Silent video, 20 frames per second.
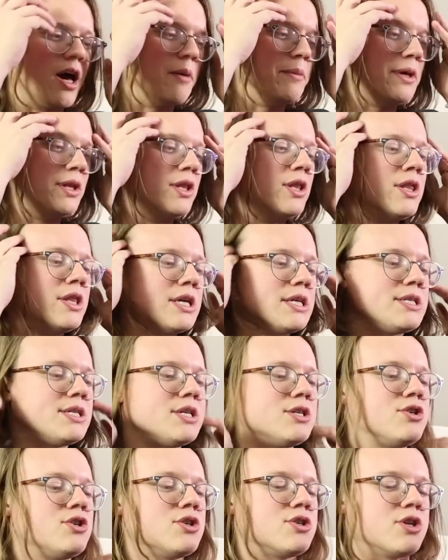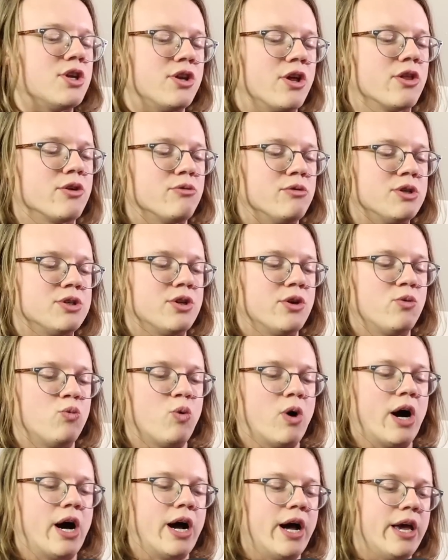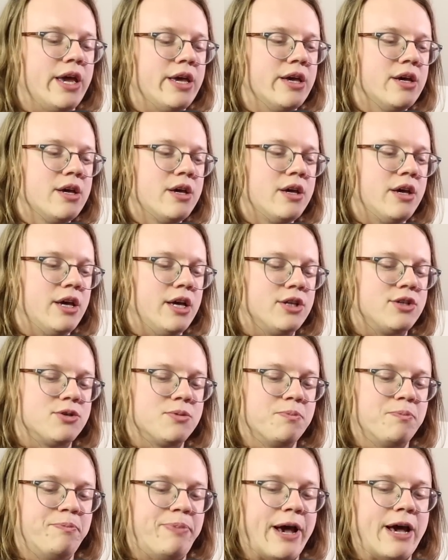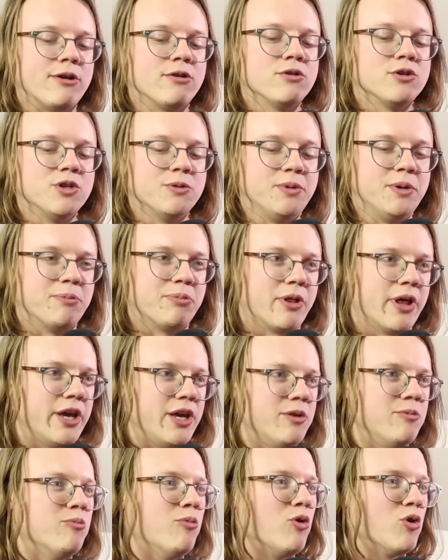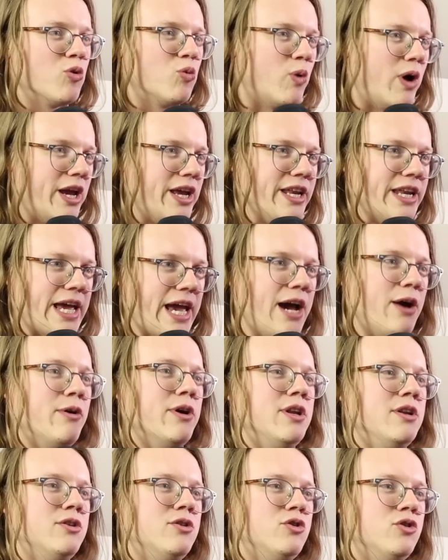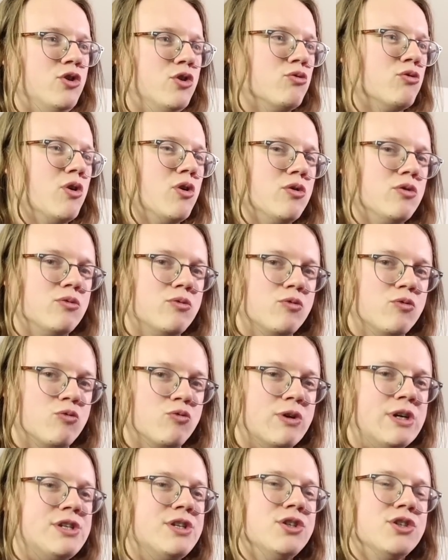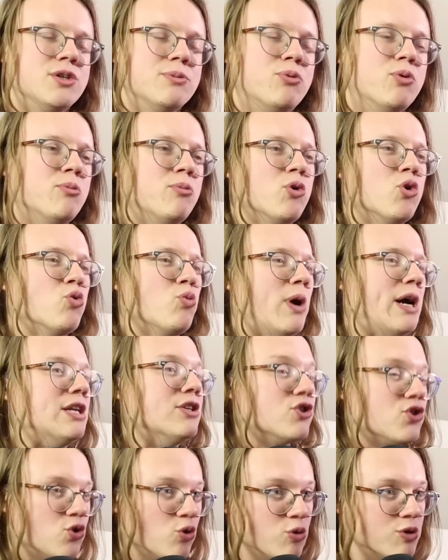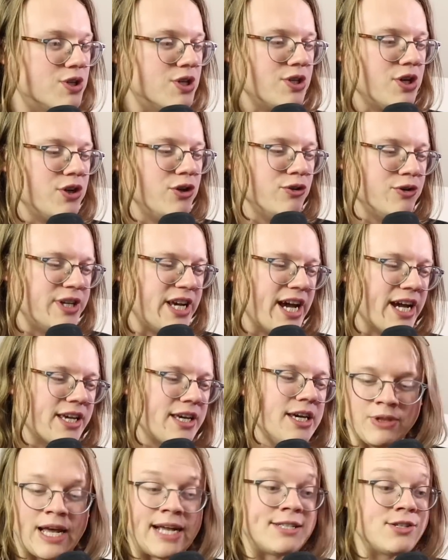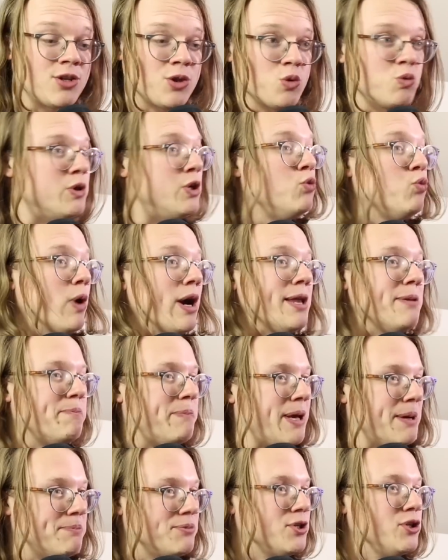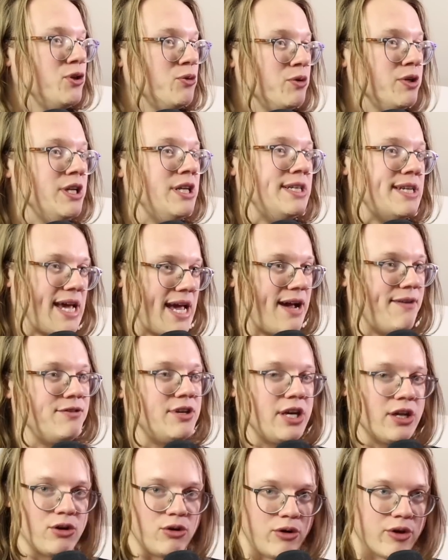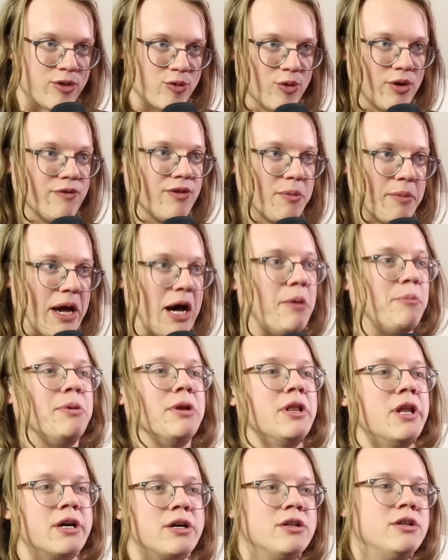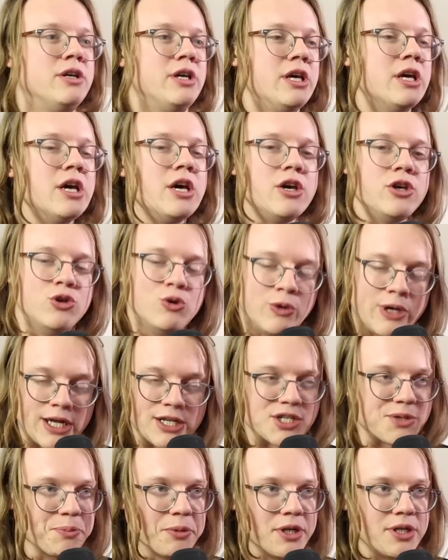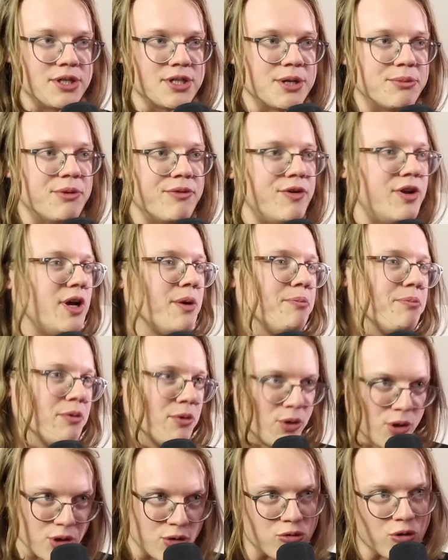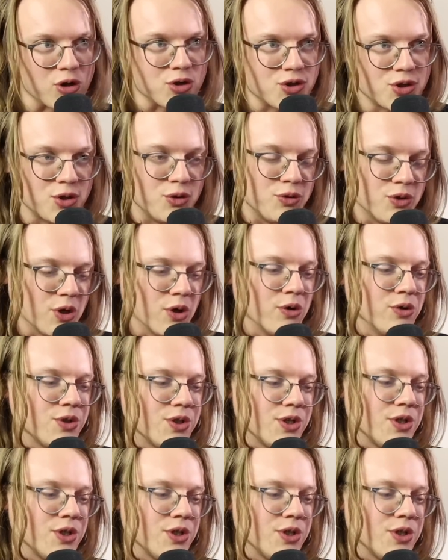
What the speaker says: I mean, this is just another reason why it's better to be playing more white now, and there are reasons to put more white sources in your deck. That's 3 white pips that you would need to have to get all 3 of them out, but luckily you can split some of it up across 2 turns